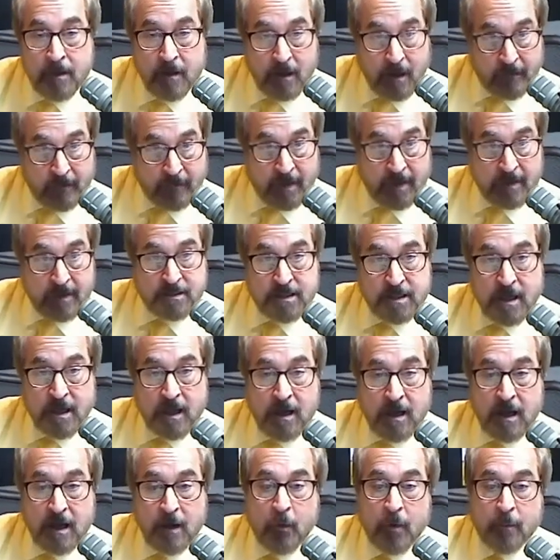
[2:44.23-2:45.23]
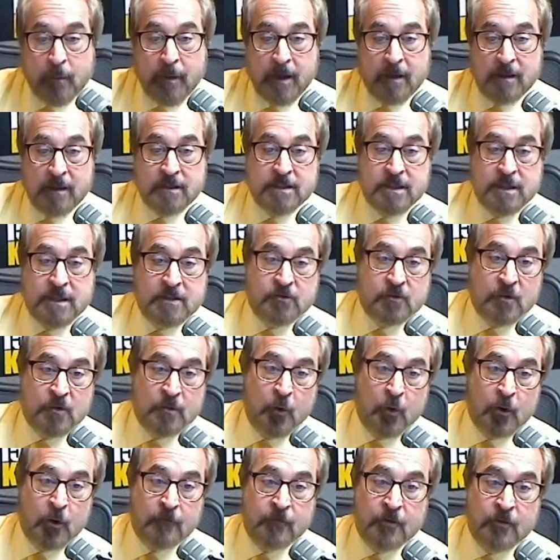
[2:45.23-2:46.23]
And that's the Iowa Politics
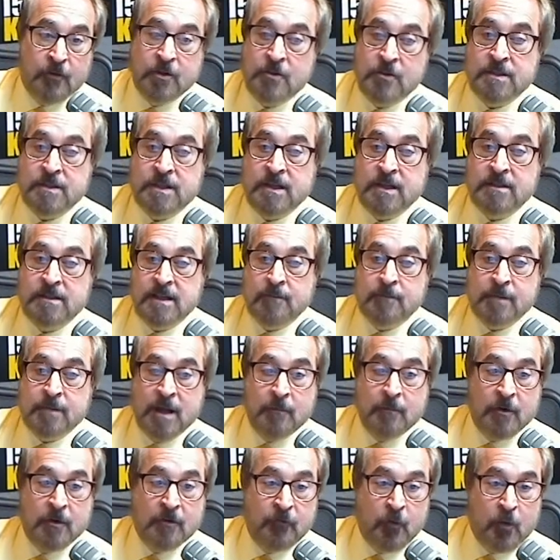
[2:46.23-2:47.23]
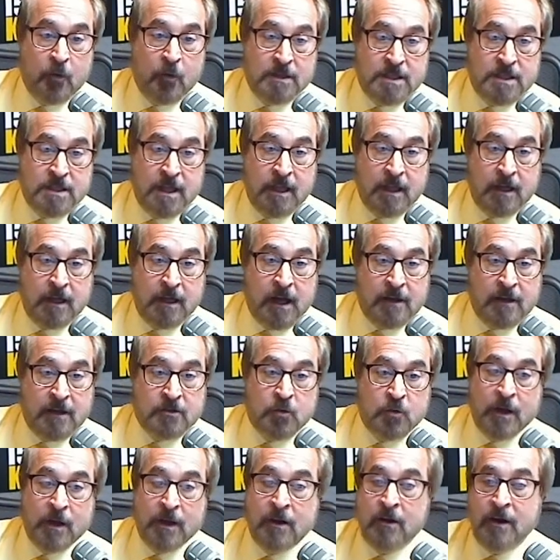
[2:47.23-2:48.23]
Report for Tuesday, September 14 on
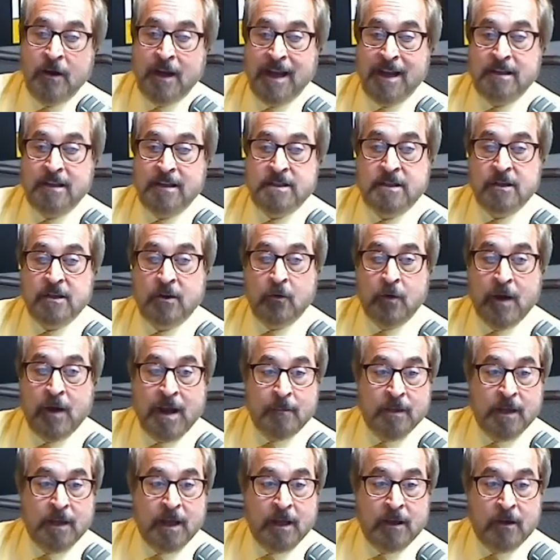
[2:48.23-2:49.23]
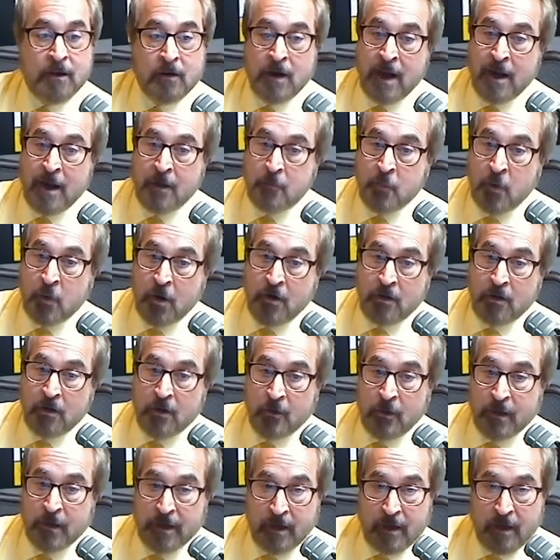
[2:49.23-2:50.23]
Twitter, Instagram, Getter, and
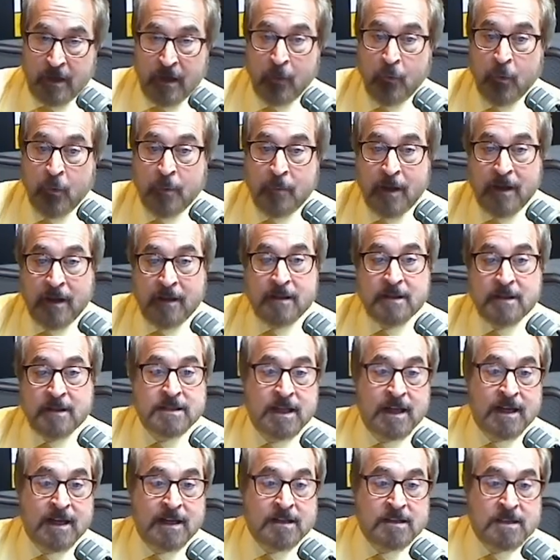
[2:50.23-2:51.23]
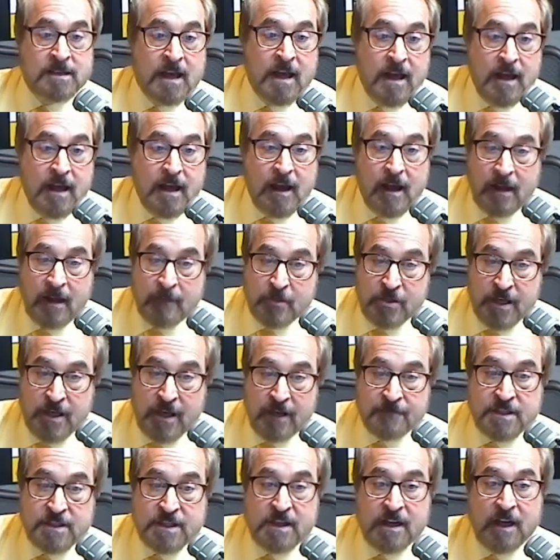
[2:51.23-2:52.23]
Parler at Iowa Politics. I'm
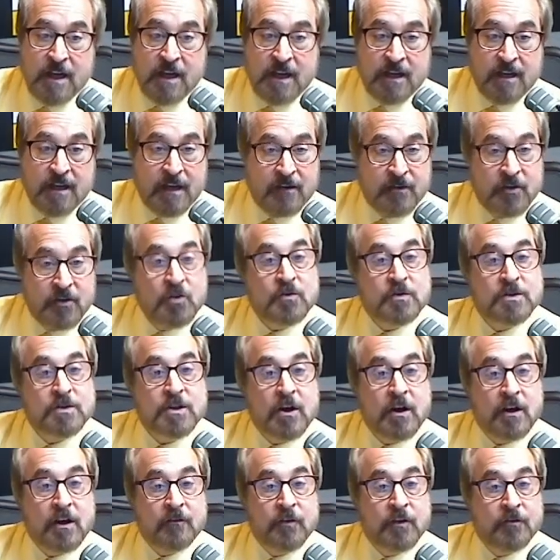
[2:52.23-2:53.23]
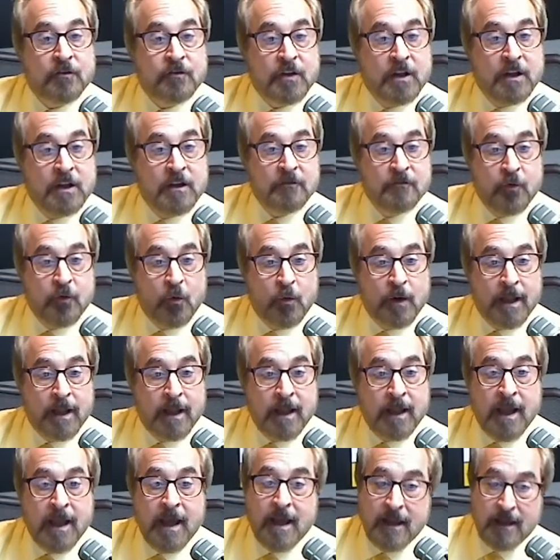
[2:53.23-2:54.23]
Jeff Stein on News Talk
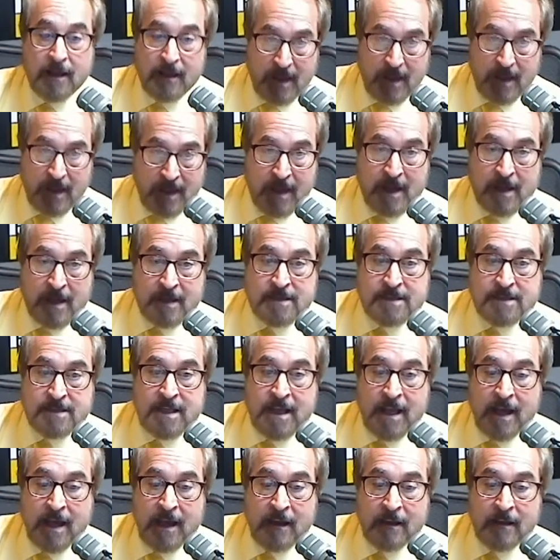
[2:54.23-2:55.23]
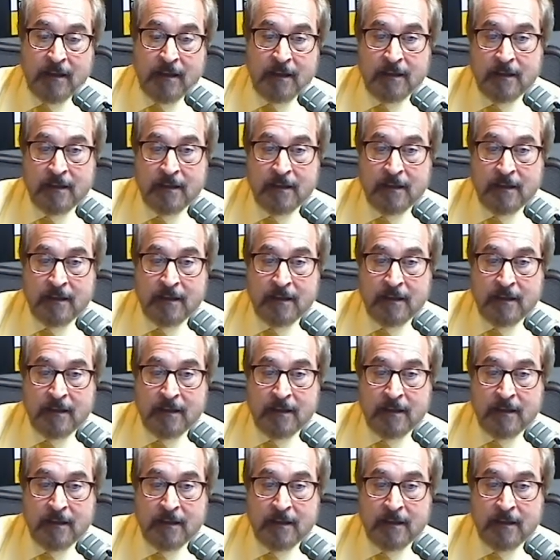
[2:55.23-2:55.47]
1540 KXEL.